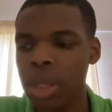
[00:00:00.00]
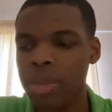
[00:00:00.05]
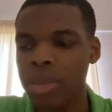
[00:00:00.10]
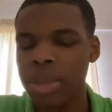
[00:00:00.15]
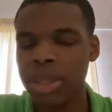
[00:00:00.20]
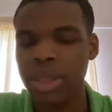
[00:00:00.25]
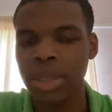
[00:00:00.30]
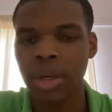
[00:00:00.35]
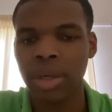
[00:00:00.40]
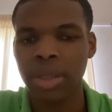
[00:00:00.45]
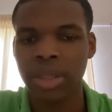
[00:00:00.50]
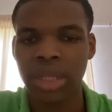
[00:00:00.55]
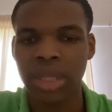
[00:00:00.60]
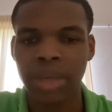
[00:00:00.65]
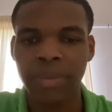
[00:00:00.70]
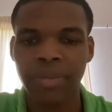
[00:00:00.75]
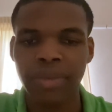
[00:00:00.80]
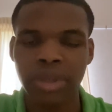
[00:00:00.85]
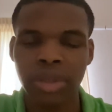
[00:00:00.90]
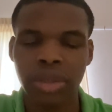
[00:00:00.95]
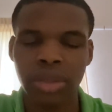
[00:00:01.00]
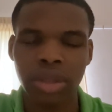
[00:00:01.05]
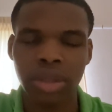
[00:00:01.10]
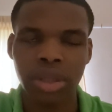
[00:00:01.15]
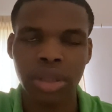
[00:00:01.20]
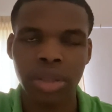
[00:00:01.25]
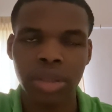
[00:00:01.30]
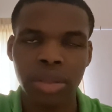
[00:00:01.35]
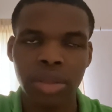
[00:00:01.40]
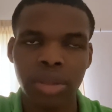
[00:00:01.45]
busy asking for
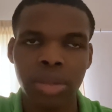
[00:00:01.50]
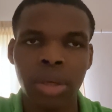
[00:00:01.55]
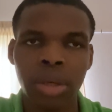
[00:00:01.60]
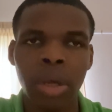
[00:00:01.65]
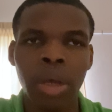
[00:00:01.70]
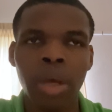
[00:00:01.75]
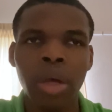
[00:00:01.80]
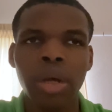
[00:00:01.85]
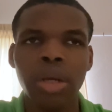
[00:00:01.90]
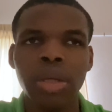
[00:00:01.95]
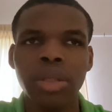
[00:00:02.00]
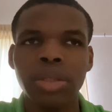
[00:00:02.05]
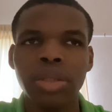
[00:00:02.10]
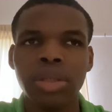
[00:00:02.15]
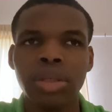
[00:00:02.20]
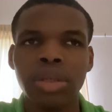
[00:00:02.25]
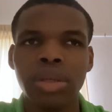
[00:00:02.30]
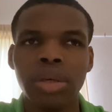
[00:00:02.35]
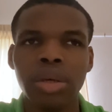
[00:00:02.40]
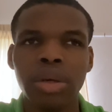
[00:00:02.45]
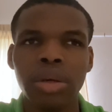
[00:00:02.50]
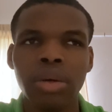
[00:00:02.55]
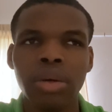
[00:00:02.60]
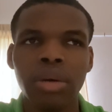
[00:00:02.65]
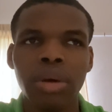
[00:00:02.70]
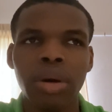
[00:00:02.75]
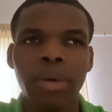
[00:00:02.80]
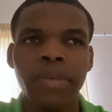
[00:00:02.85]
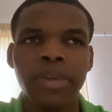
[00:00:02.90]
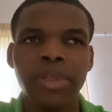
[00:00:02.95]
suggestions, and so
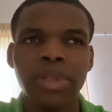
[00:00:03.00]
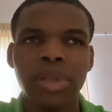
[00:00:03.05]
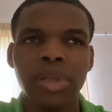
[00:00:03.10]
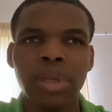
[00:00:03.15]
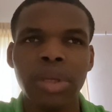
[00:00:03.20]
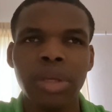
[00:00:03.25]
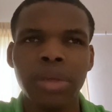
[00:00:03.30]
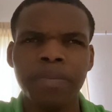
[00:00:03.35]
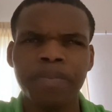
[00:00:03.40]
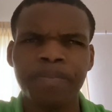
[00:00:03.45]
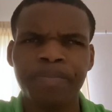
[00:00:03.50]
obviously,